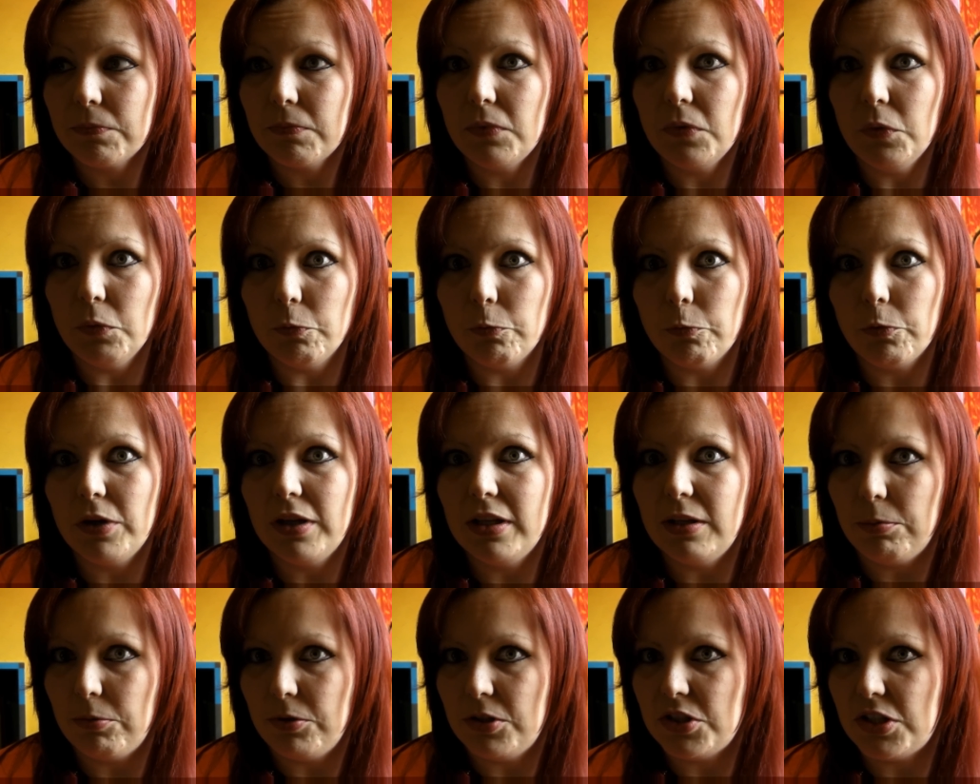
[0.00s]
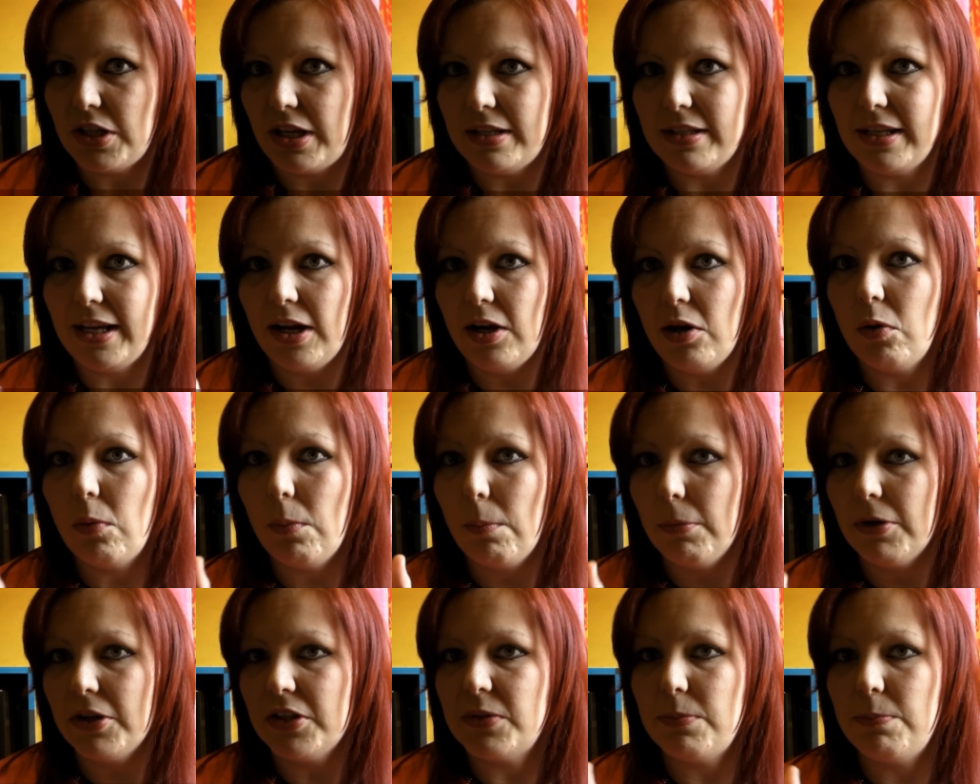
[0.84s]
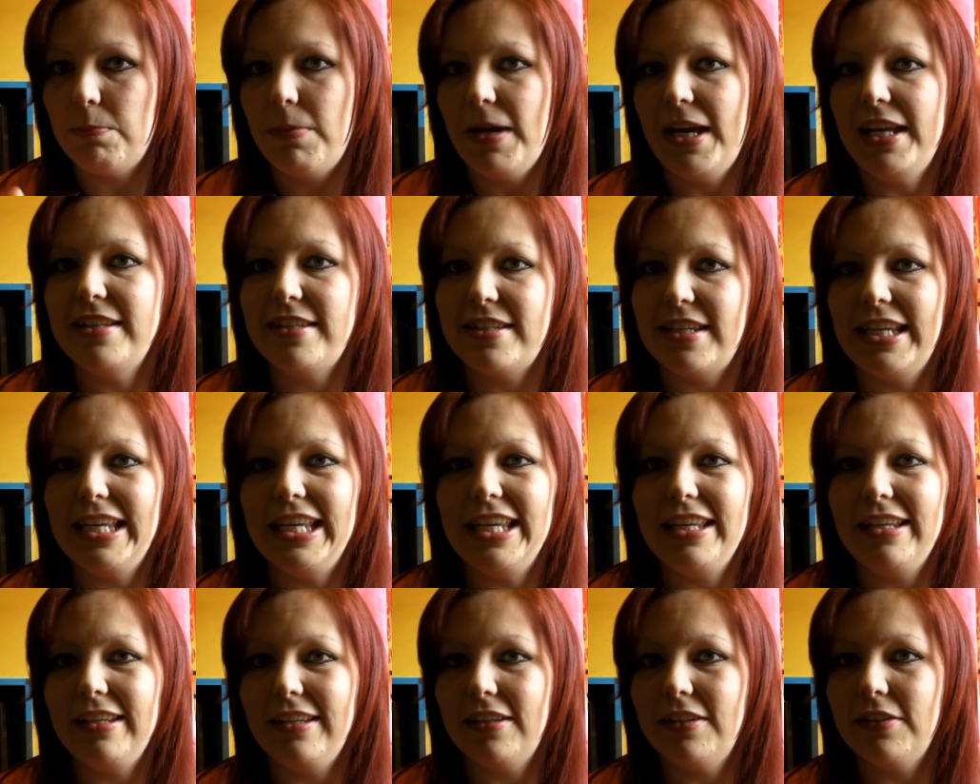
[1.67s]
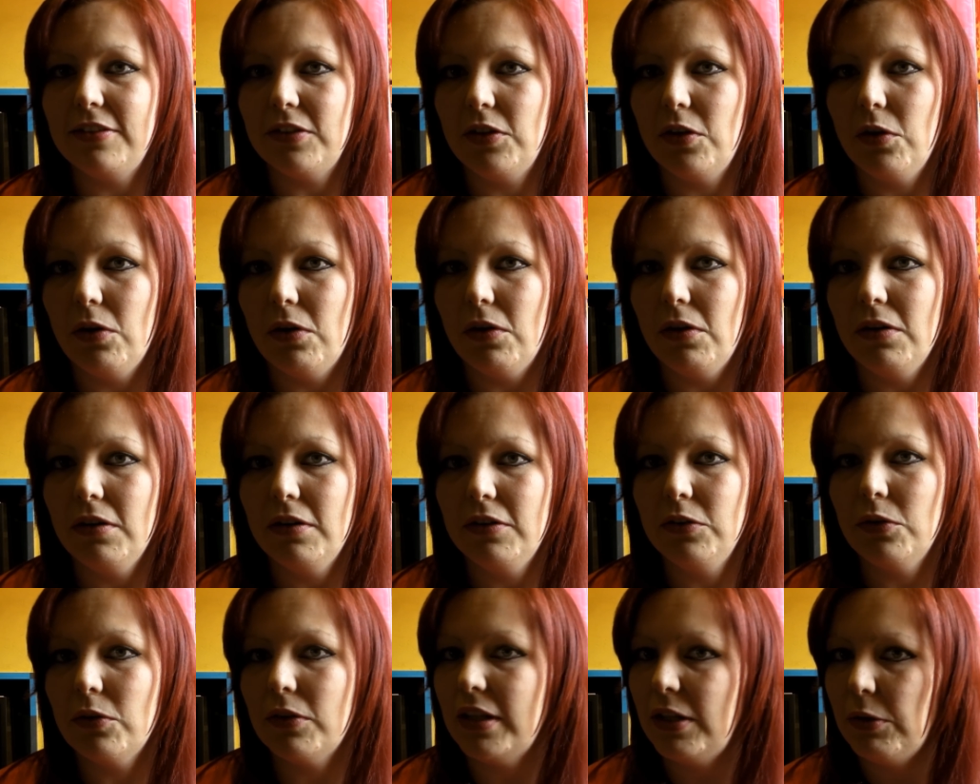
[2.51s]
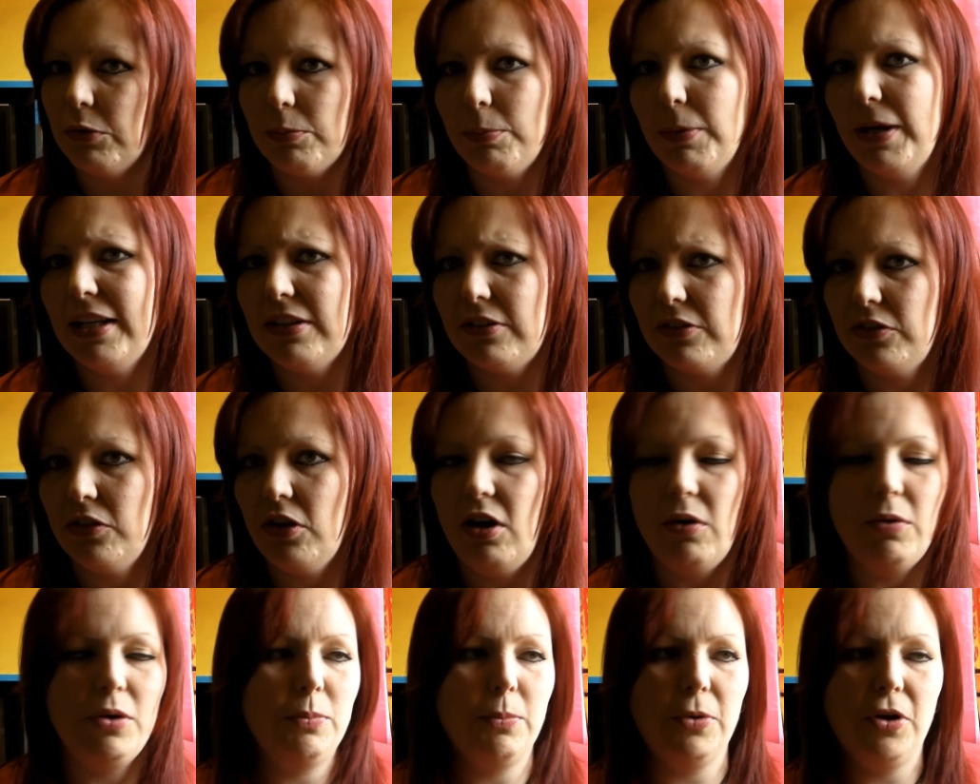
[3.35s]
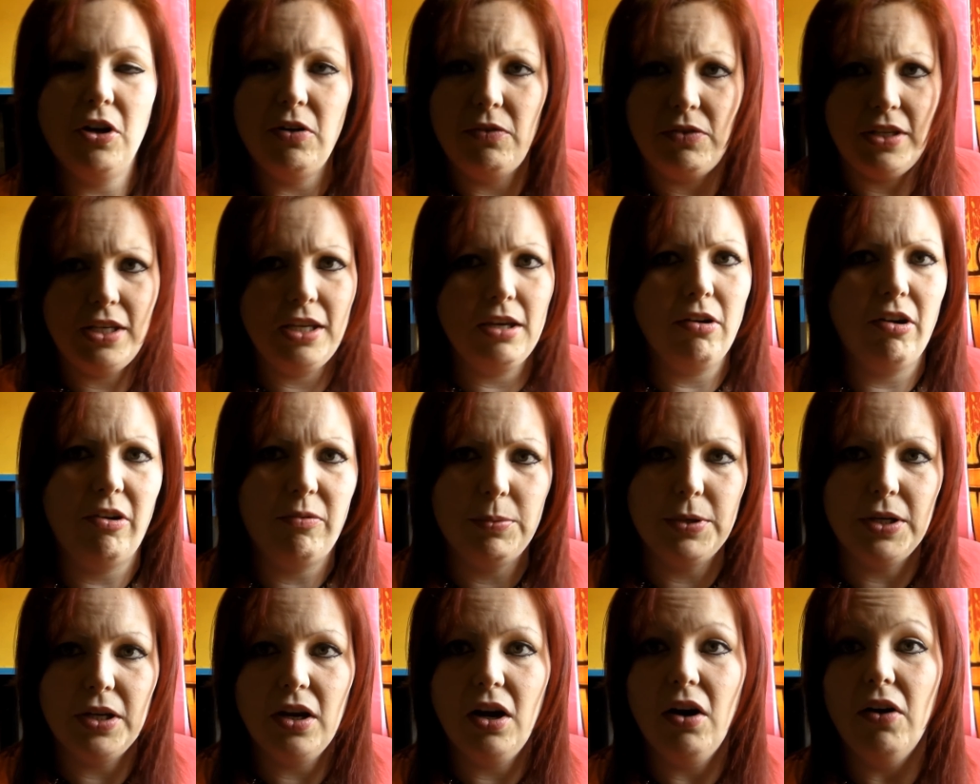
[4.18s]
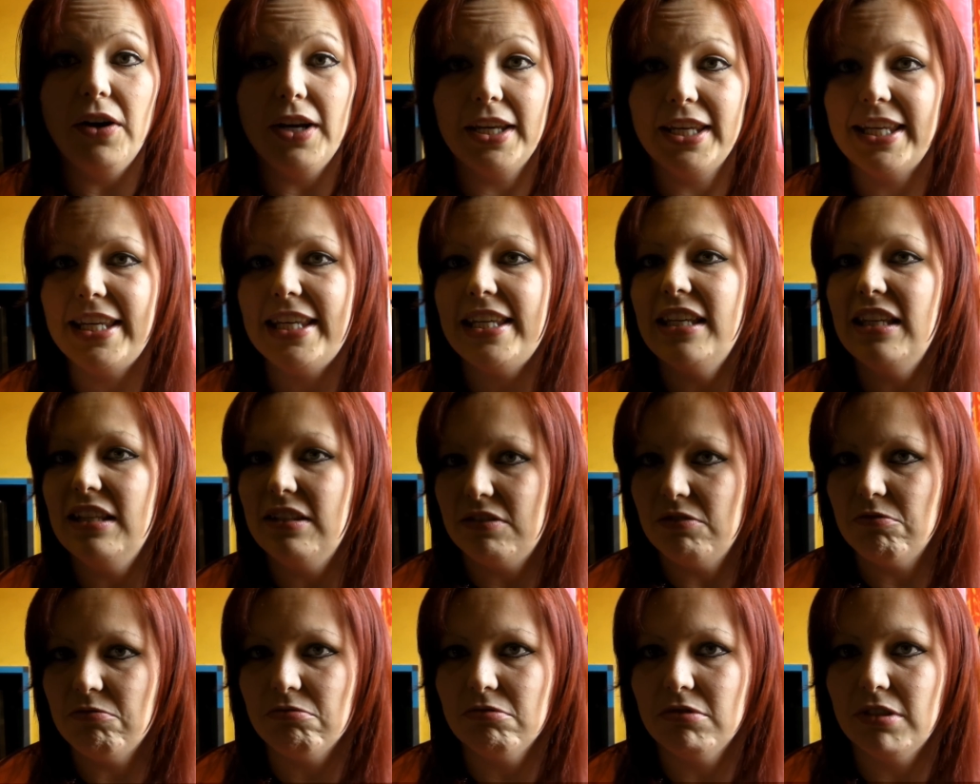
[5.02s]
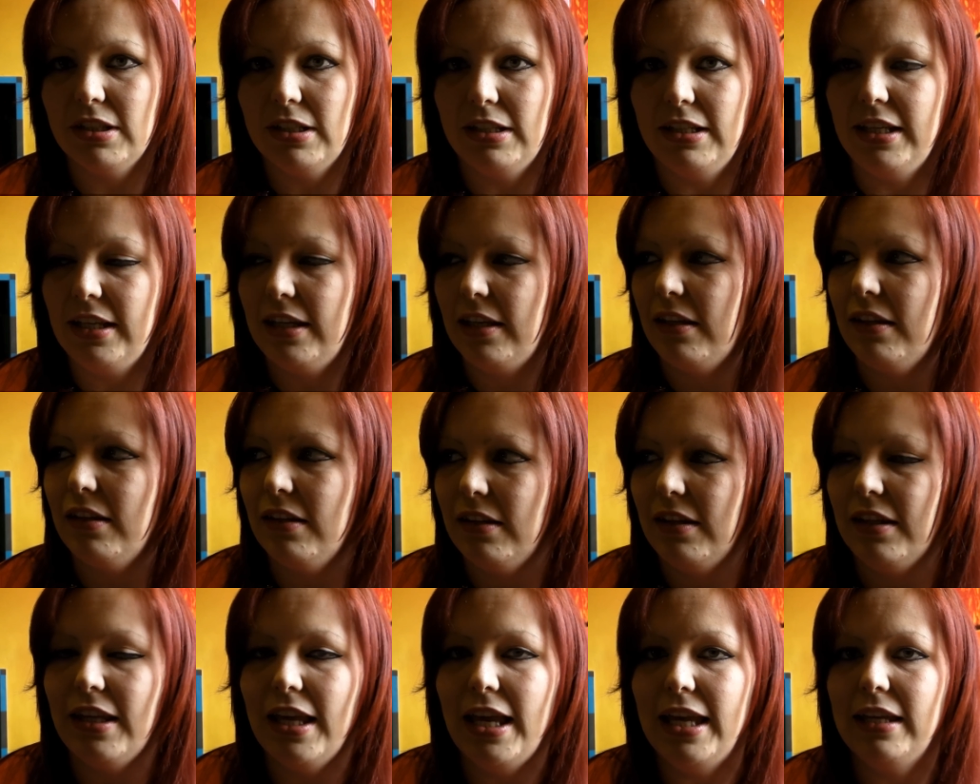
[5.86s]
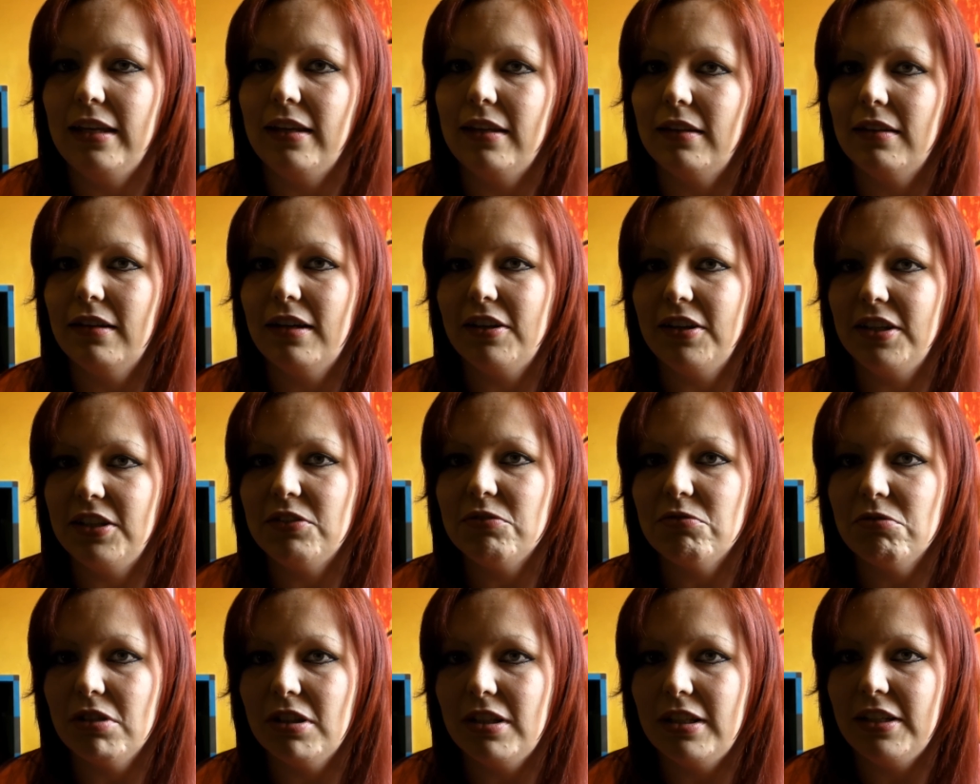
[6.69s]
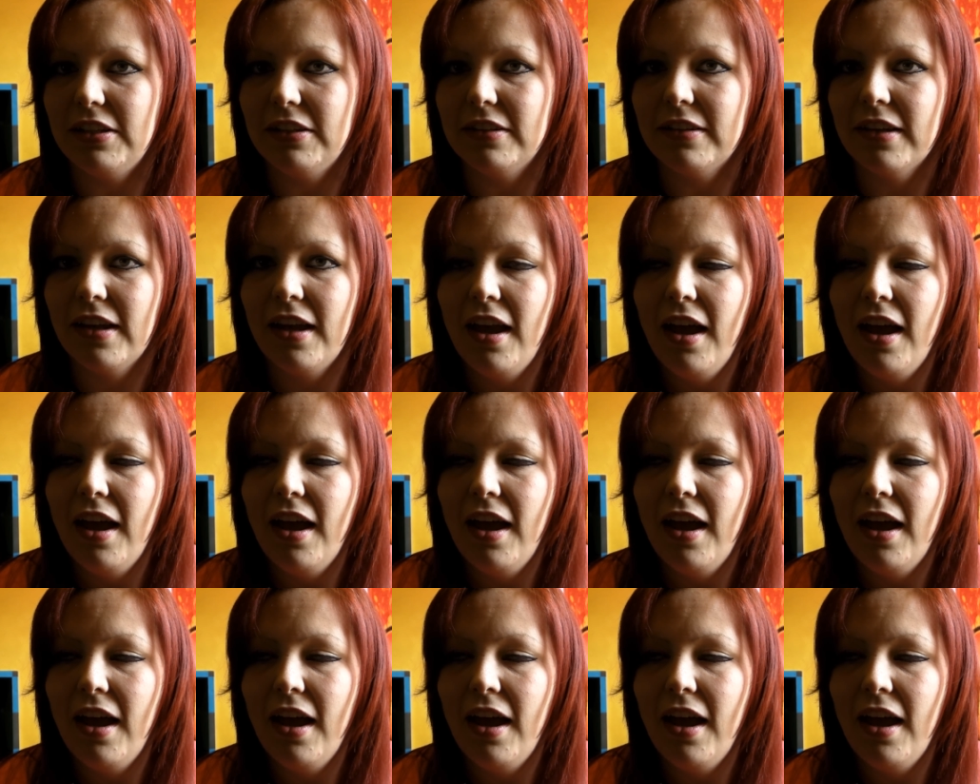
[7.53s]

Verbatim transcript: I've really appreciated how much better he has got. Not that he was bad to start with, but over the year I've been going, he is really getting it now. He's really good.